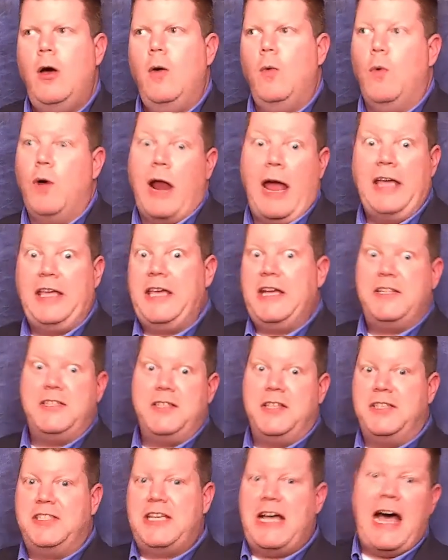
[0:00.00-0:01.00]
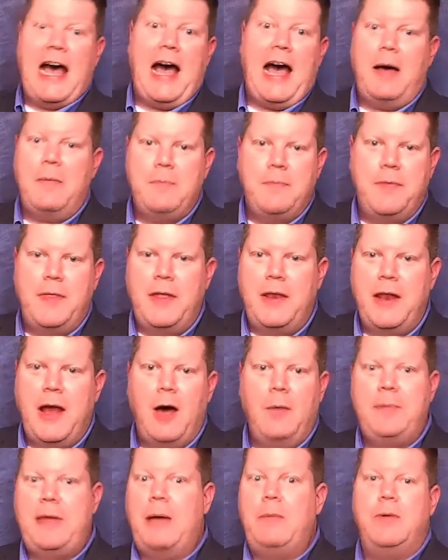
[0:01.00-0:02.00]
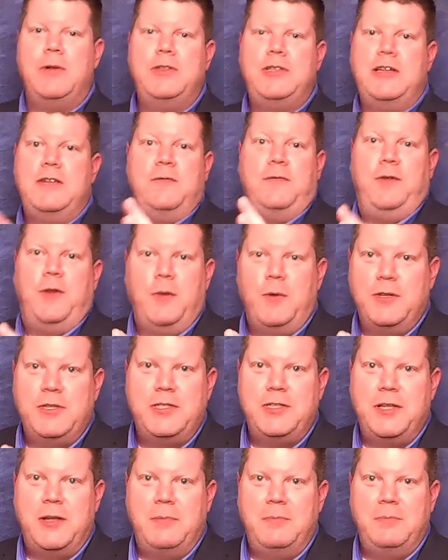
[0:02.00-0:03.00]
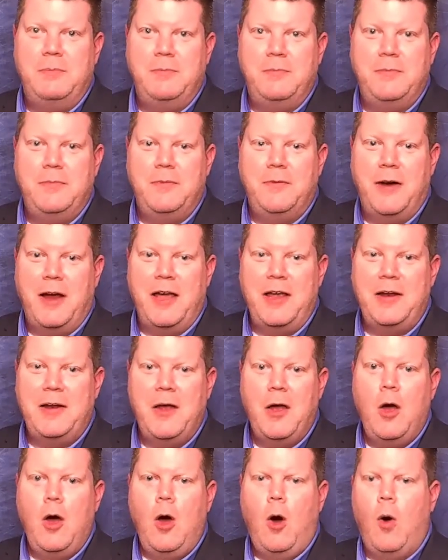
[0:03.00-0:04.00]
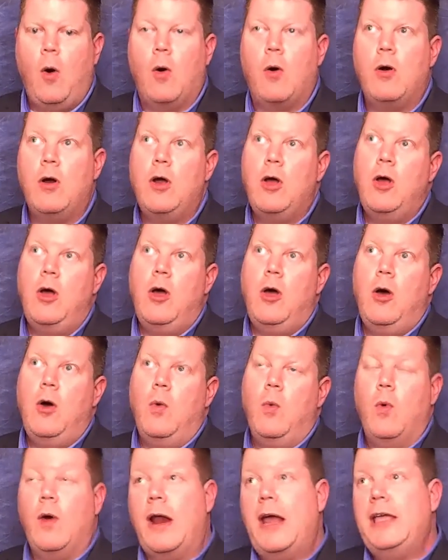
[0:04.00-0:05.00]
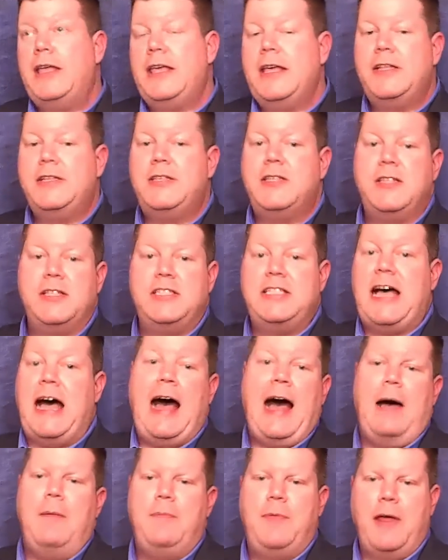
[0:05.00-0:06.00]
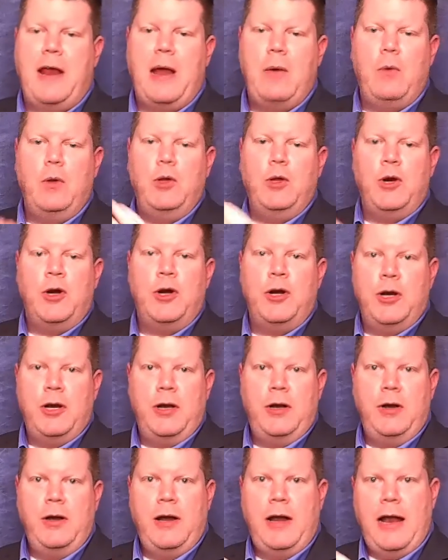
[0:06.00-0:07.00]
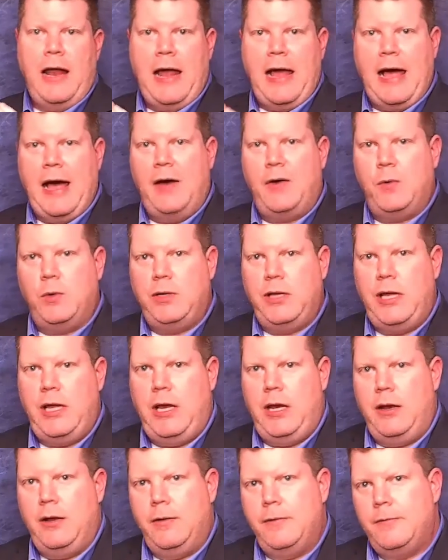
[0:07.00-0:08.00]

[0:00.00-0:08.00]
When I get to the top, then I'll be able to influence them, right? Or when I get to the top, then I will learn how to lead.